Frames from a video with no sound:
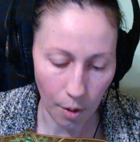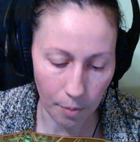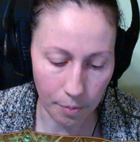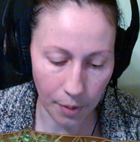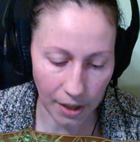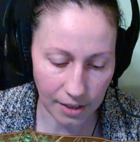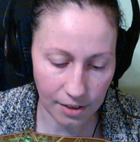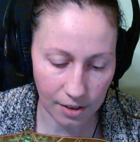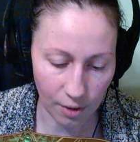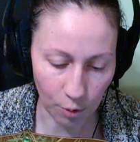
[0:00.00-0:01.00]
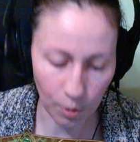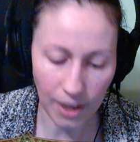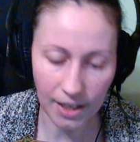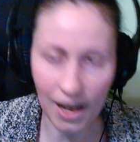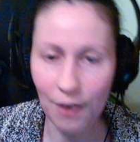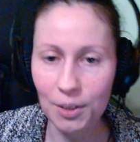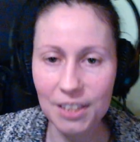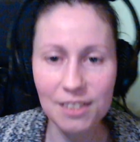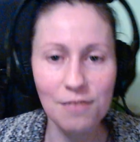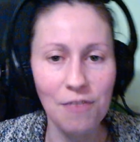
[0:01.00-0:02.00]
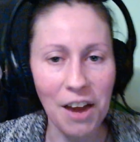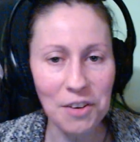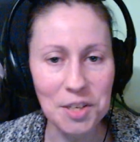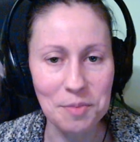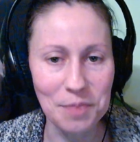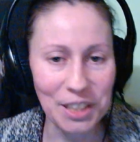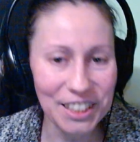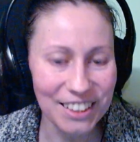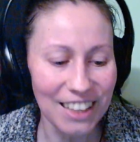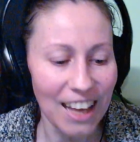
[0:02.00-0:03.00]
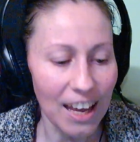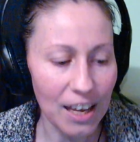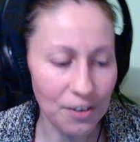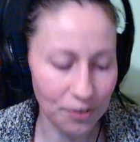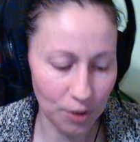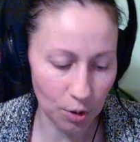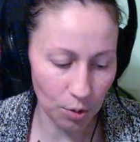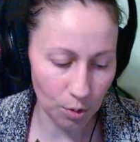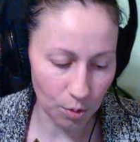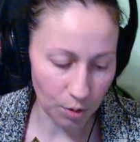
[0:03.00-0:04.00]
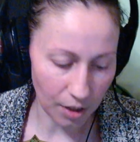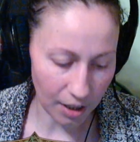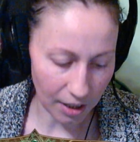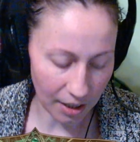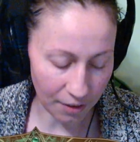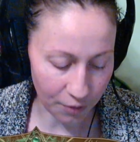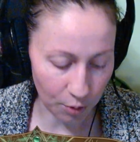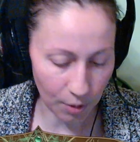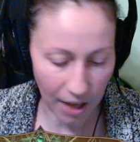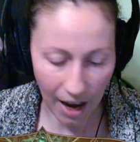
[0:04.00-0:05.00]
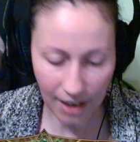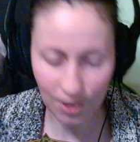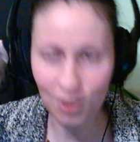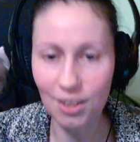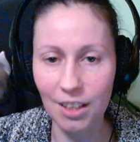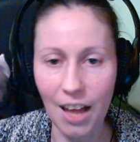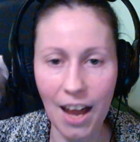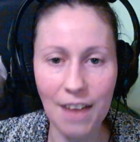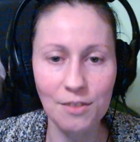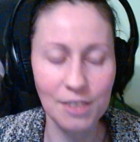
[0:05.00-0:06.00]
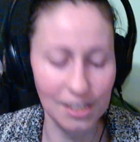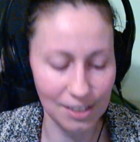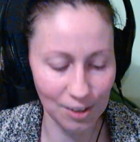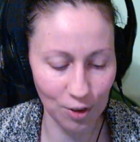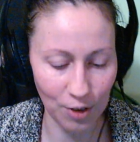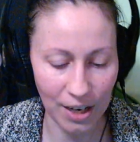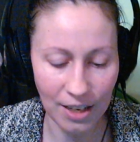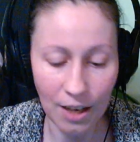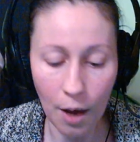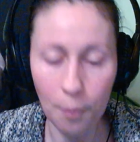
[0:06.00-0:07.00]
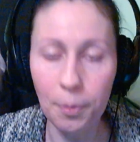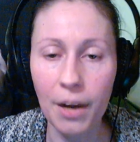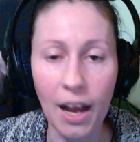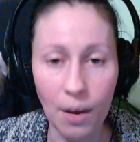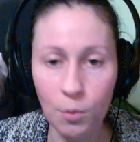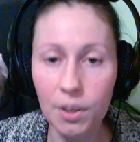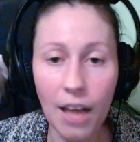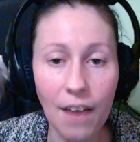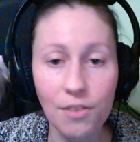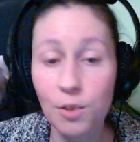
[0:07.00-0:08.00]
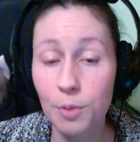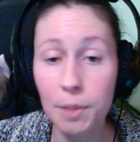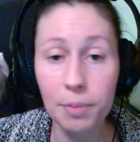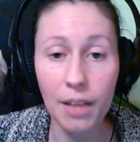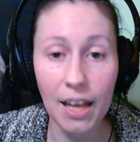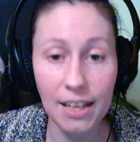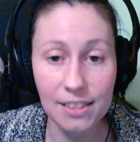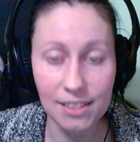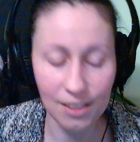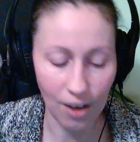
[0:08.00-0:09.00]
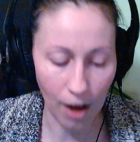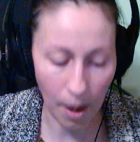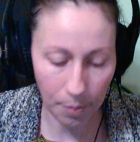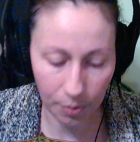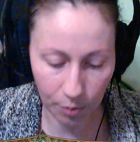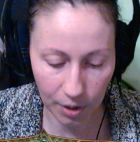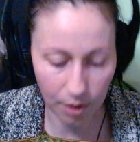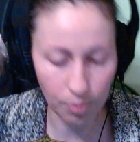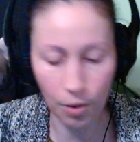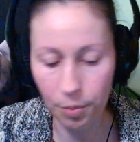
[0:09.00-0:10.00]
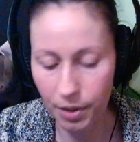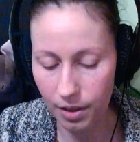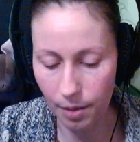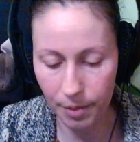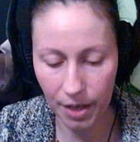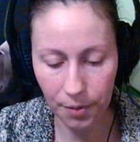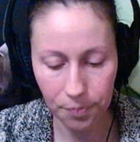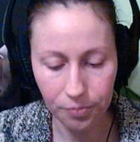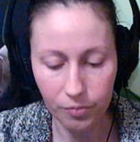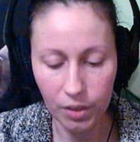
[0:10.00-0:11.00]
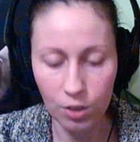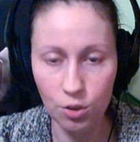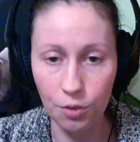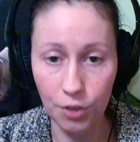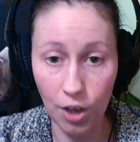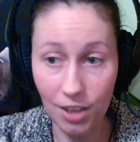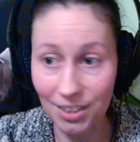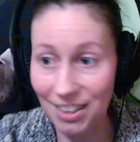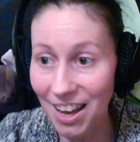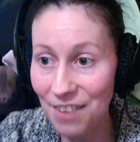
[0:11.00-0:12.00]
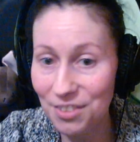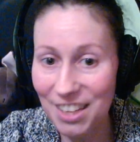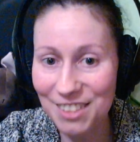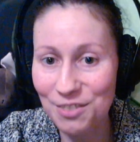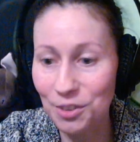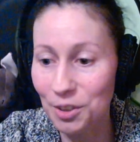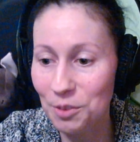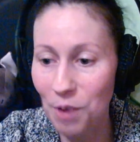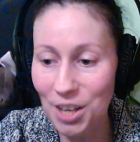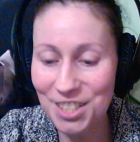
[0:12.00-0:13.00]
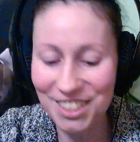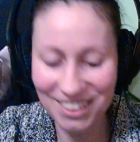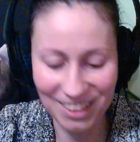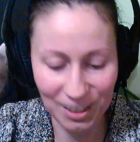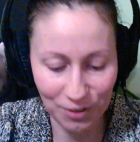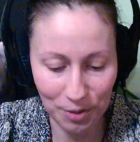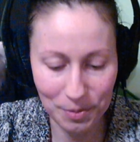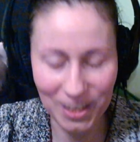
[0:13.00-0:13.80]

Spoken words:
but right now it's variable. If you catch the lives, it's great, but I will have the replays up with the appropriate thumbnail. So if you caught the live, thanks for watching, thanks for being